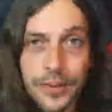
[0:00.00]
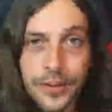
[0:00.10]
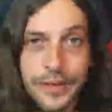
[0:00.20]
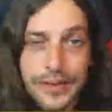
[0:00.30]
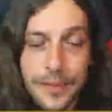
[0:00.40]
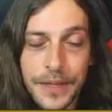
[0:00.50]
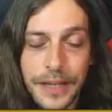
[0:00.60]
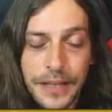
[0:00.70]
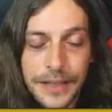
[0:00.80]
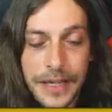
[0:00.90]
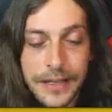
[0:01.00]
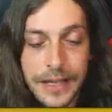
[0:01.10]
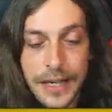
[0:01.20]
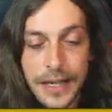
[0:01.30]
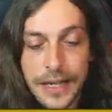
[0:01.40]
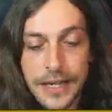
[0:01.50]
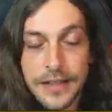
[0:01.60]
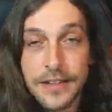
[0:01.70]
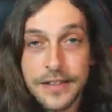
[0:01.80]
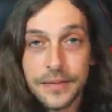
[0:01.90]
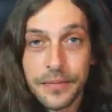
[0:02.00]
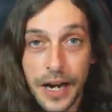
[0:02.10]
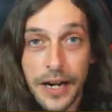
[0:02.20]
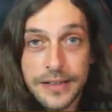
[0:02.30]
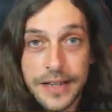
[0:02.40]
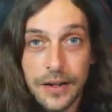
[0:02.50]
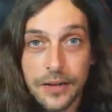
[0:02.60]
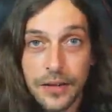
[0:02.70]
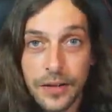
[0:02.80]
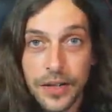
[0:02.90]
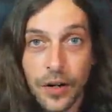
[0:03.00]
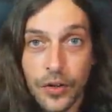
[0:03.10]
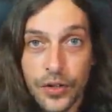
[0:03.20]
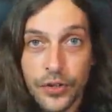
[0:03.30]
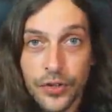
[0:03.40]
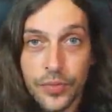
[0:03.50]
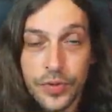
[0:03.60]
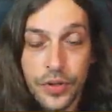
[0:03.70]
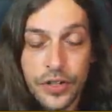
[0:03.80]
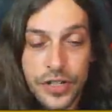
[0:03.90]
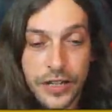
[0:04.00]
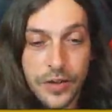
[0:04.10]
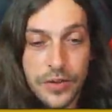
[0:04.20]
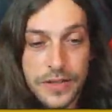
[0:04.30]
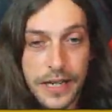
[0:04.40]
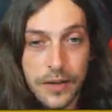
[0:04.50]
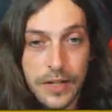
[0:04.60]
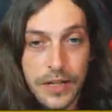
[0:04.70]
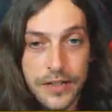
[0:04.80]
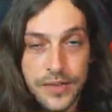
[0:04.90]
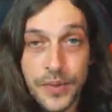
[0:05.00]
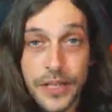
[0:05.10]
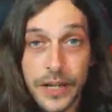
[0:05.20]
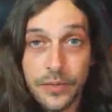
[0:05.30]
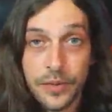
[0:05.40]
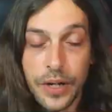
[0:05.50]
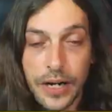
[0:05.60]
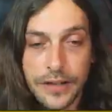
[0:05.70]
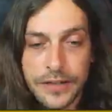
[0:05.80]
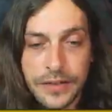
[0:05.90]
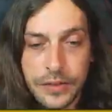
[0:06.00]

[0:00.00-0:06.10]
or something like that. There's some guides out, you know, on YouTube, and you can check those out. Some really helpful guides too.